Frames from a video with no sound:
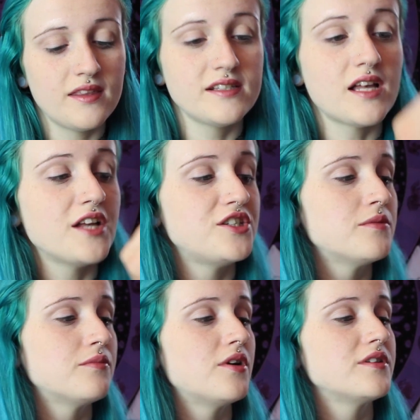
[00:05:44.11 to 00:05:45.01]
This
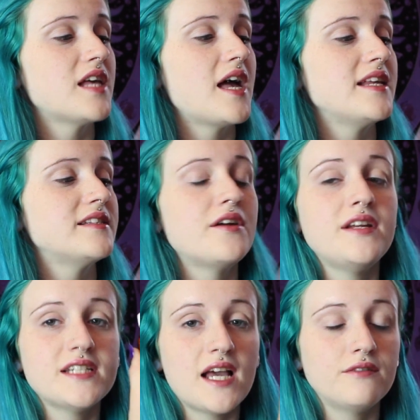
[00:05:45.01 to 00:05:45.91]
hydrogen peroxide is
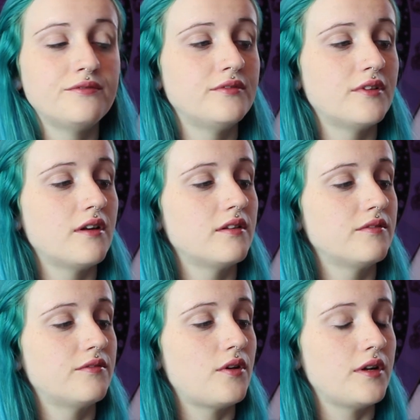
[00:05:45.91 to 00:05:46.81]
only 10
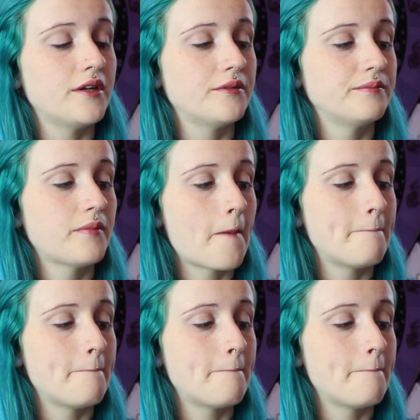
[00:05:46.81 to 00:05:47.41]
volume,